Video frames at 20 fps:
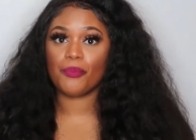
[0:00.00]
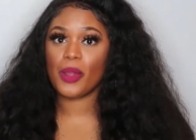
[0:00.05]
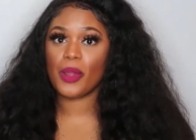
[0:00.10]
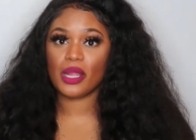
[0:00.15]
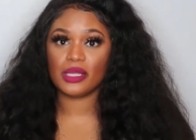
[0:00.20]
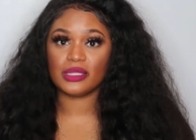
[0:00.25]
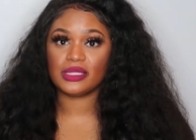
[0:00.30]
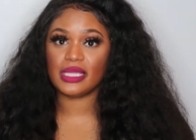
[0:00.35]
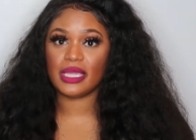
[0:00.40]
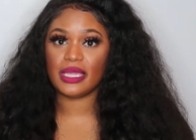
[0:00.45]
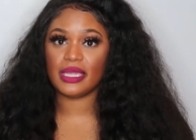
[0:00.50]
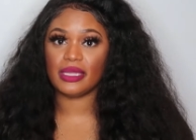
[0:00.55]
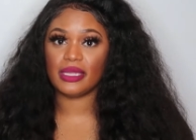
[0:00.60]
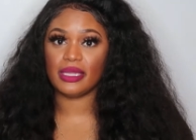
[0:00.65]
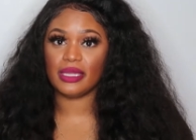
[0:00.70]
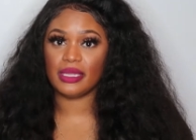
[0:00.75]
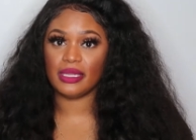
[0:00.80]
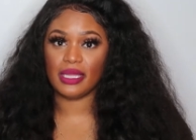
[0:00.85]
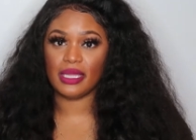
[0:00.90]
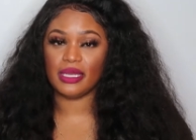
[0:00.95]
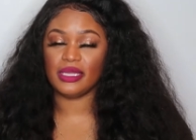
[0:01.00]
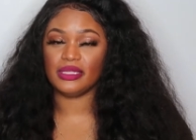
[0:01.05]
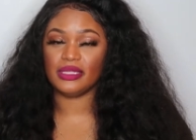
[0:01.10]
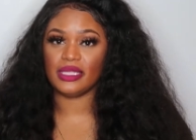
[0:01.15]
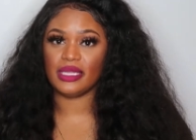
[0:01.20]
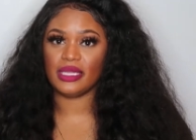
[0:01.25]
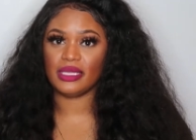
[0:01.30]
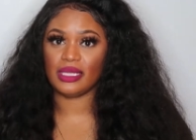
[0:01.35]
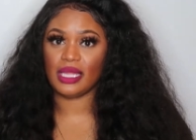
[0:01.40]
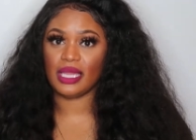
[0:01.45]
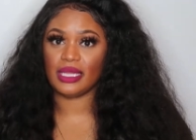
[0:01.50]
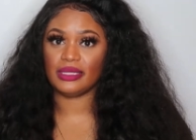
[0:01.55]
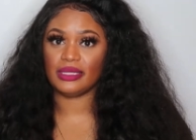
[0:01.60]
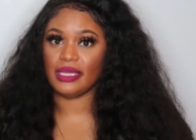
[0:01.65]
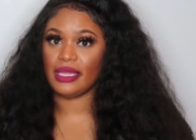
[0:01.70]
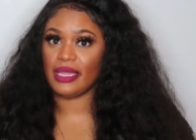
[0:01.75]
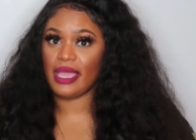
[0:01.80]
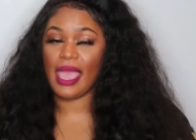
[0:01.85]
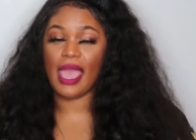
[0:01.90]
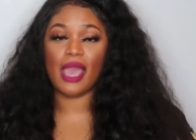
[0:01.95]
partake in anything like
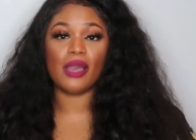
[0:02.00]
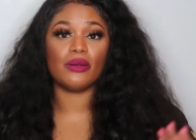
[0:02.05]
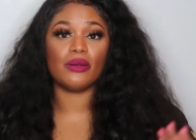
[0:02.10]
that.